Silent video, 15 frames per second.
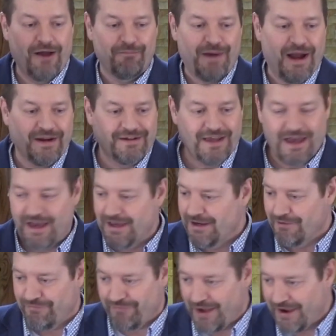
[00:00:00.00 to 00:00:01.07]
by day
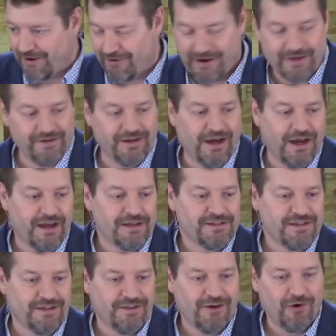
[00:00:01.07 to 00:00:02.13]
and a fire at
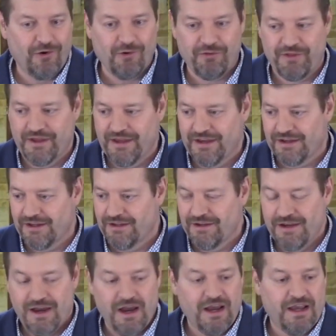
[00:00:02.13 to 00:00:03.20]
night and the whole thing. And
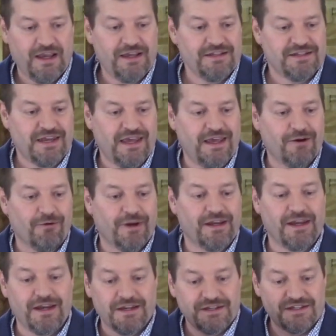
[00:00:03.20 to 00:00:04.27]
he's
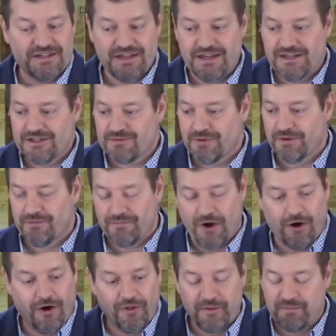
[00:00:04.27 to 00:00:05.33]
hearing and he sees what
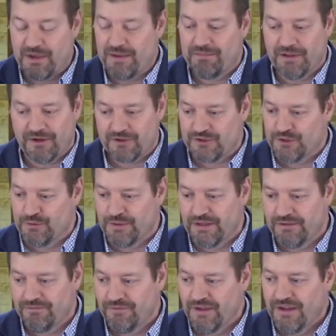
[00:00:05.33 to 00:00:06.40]
all the people are
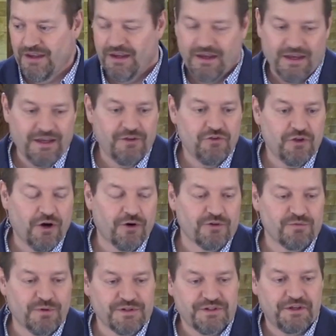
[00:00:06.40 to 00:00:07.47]
doing, he
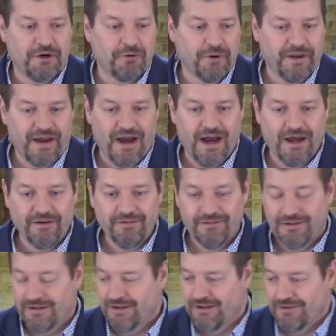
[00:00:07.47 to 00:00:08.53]
knows what's going on,
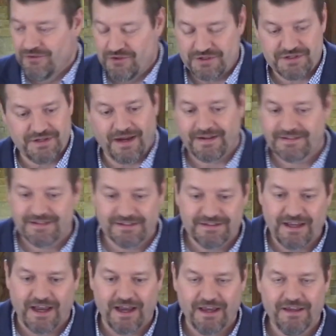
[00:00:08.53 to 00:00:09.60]
just like
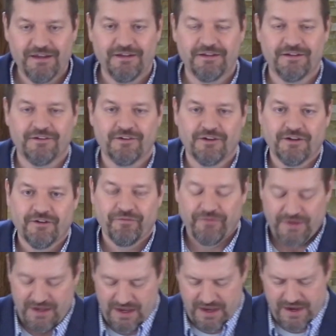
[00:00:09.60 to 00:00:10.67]
today.
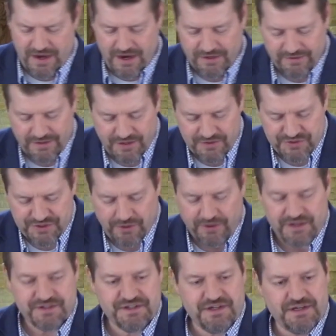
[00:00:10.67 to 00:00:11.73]
And so
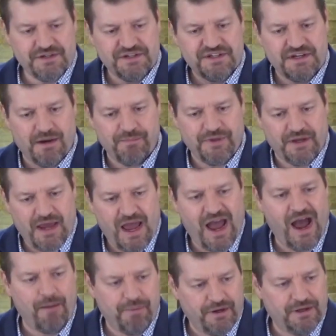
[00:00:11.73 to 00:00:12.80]
he sees something
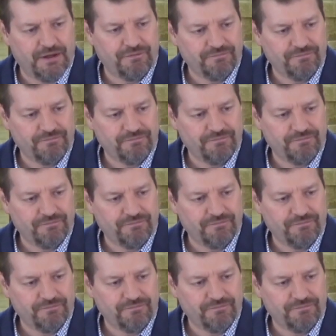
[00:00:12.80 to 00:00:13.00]
happening.